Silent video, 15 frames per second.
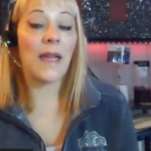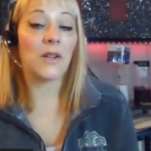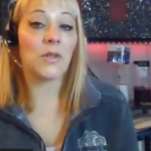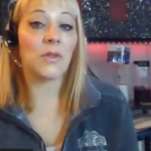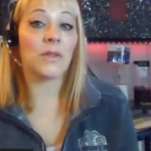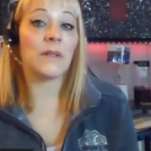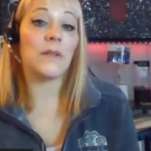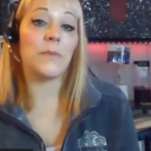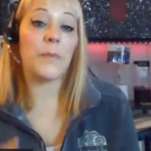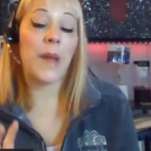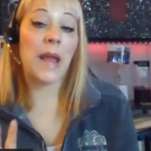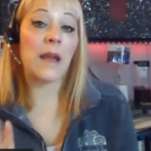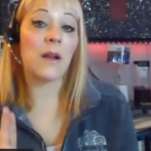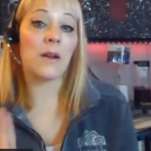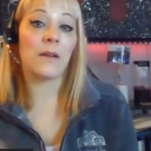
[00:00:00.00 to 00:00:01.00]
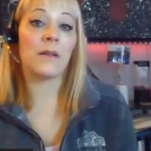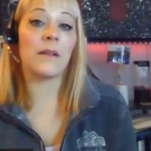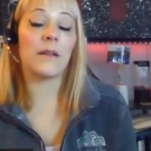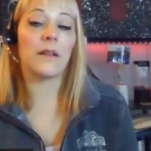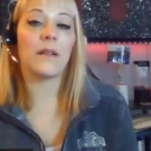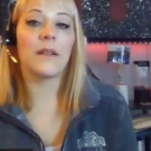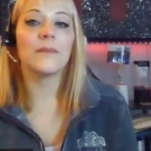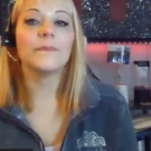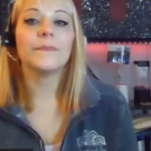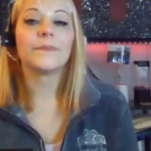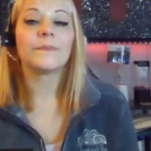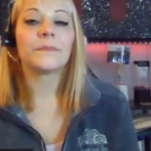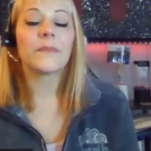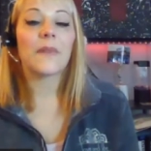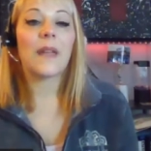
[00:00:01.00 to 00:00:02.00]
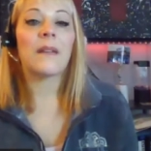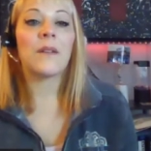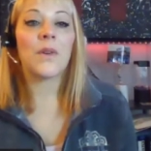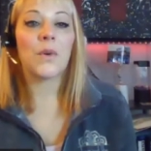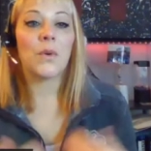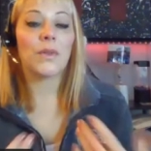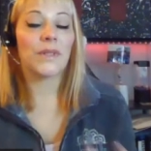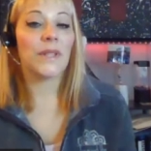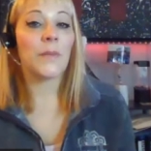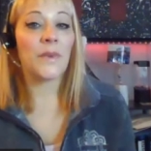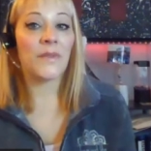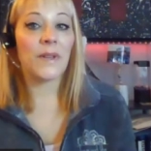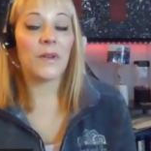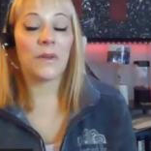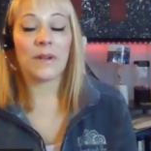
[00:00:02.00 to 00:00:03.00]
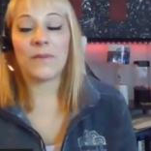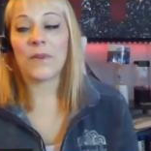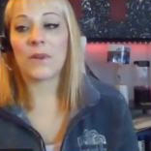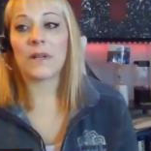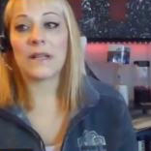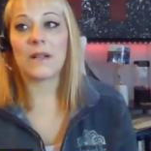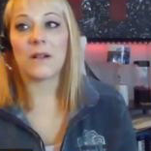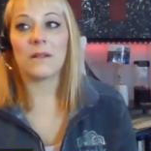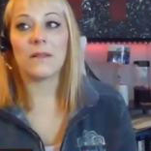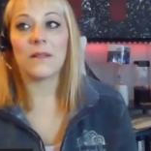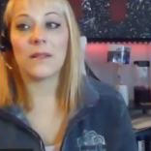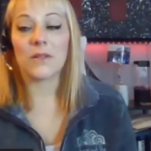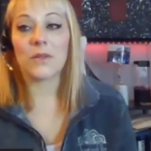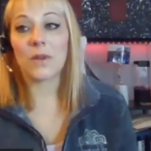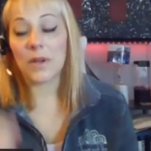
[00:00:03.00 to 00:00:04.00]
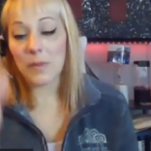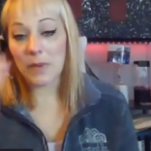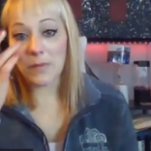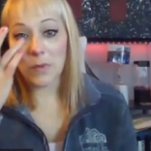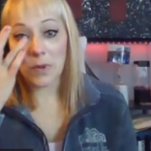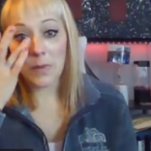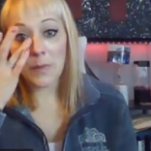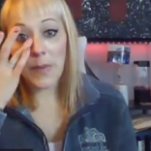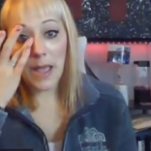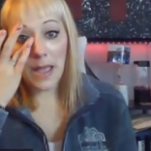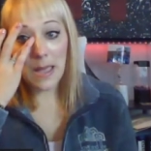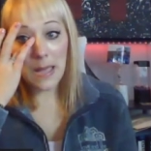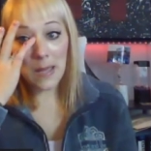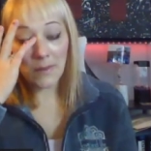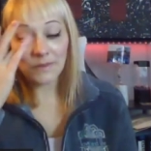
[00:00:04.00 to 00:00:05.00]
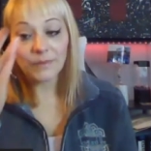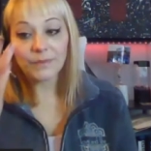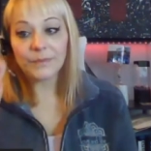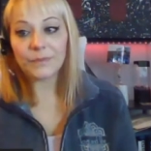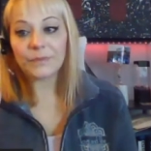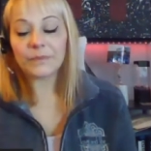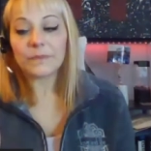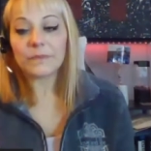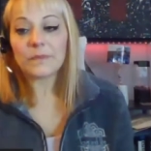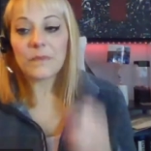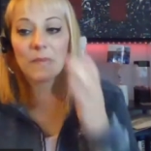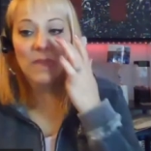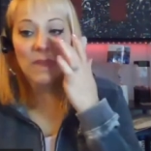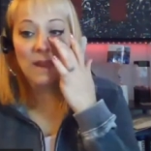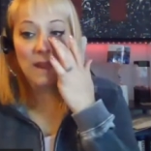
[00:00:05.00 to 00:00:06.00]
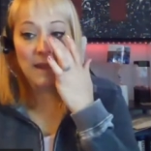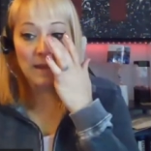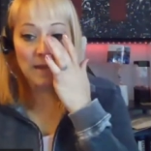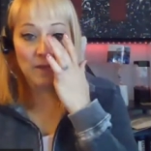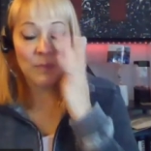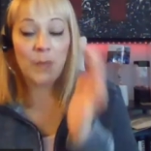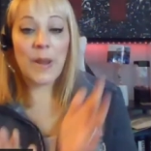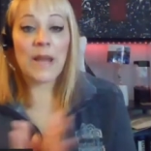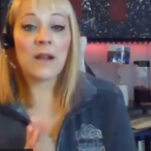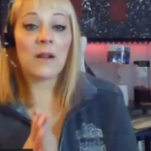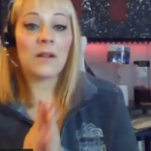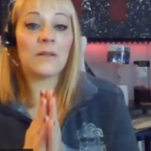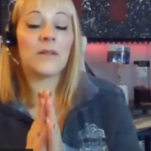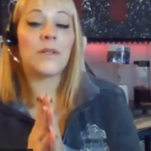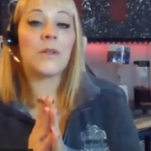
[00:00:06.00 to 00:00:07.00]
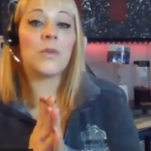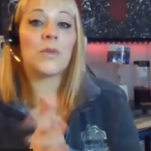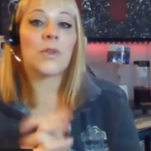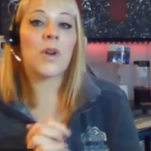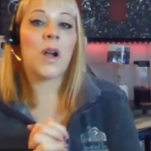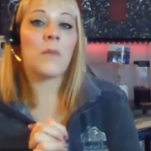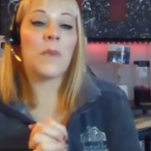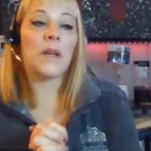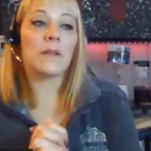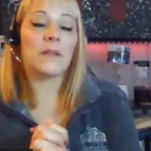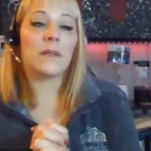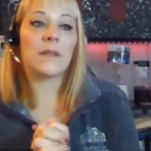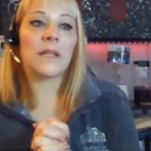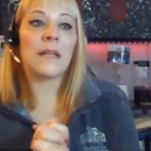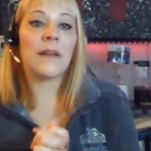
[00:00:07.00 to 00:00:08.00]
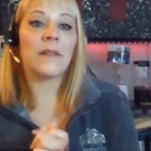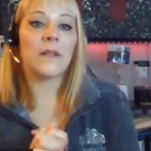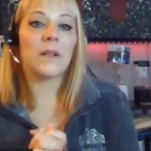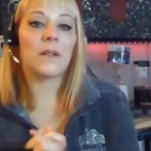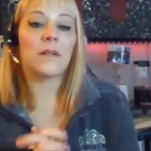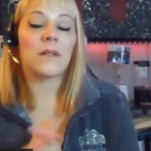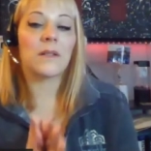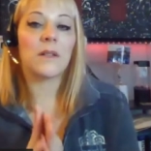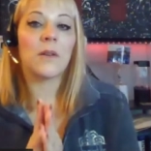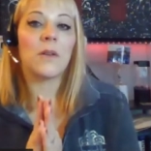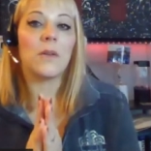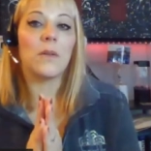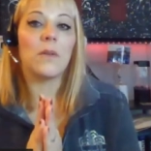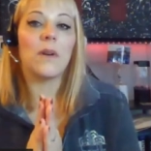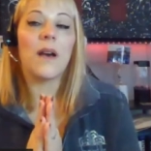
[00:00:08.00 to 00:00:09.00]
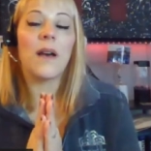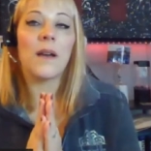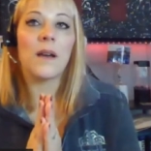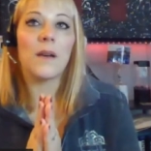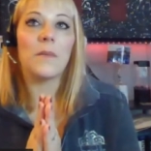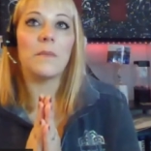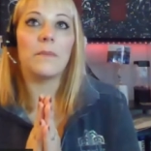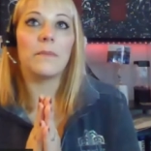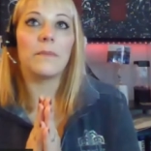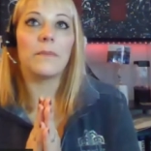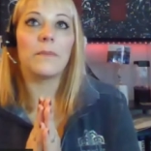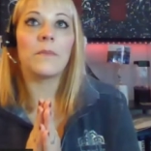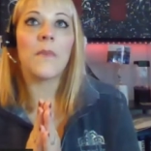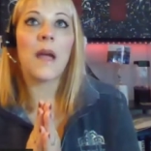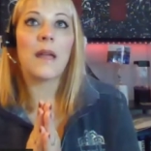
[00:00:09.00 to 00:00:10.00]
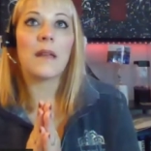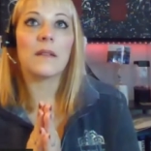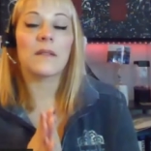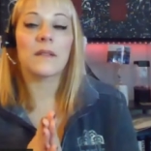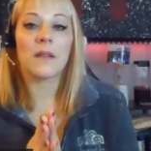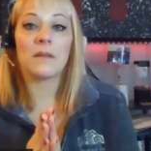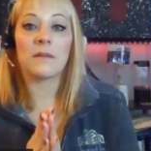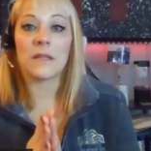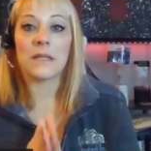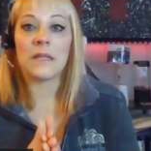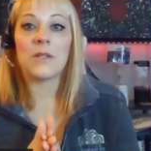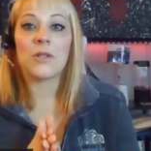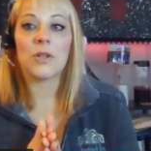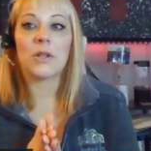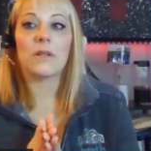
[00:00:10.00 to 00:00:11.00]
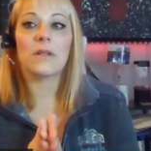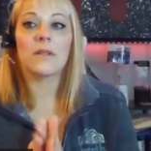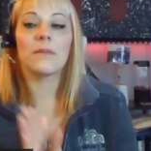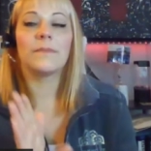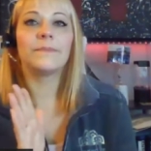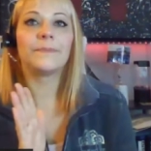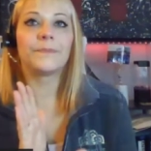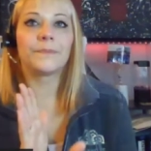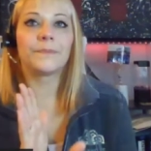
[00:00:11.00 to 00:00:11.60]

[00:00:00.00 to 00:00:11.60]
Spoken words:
actually paired, I know some of you have already heard this story before, but I had paired two traumas together. So my son's seizures